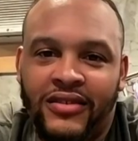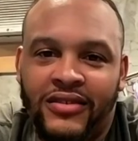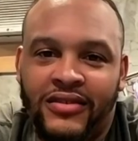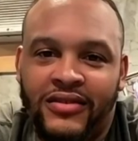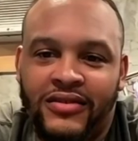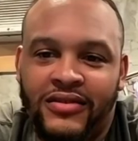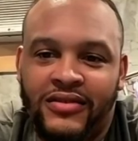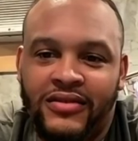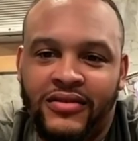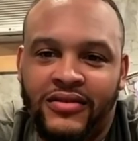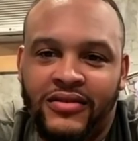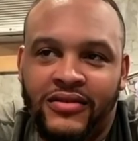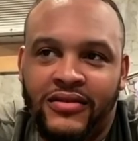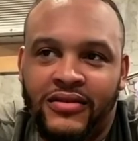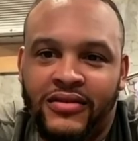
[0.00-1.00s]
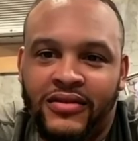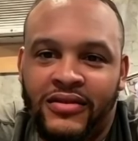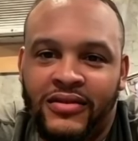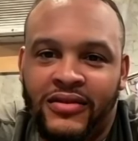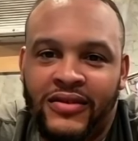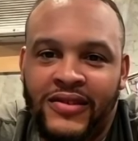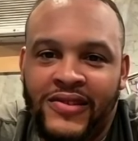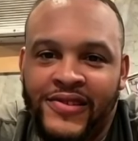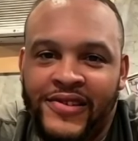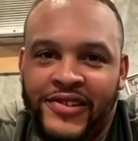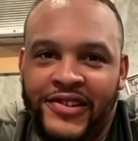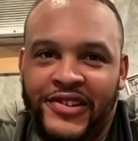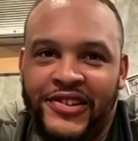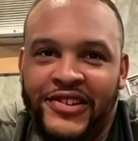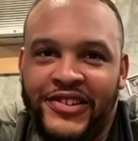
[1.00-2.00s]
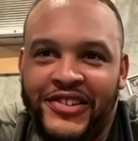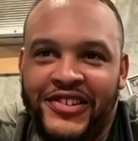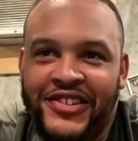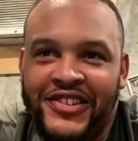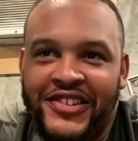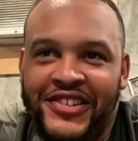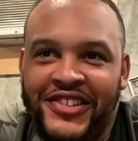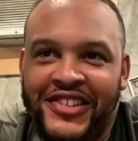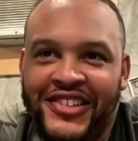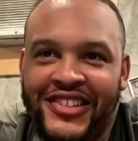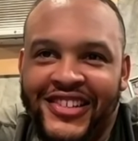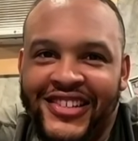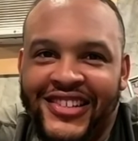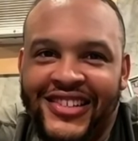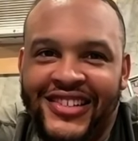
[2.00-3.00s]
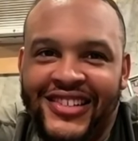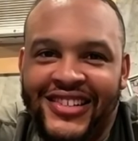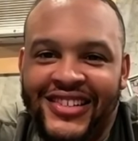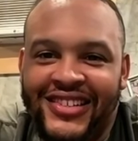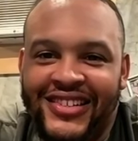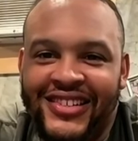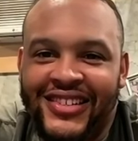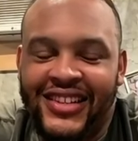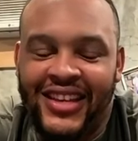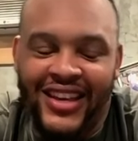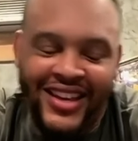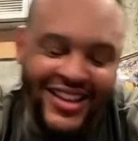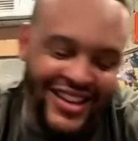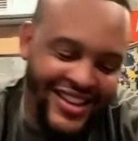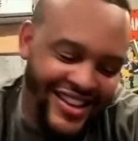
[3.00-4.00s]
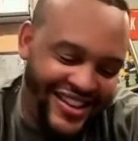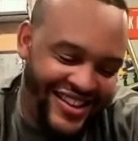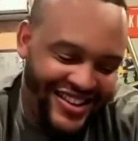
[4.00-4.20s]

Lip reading: The person shown says nothing.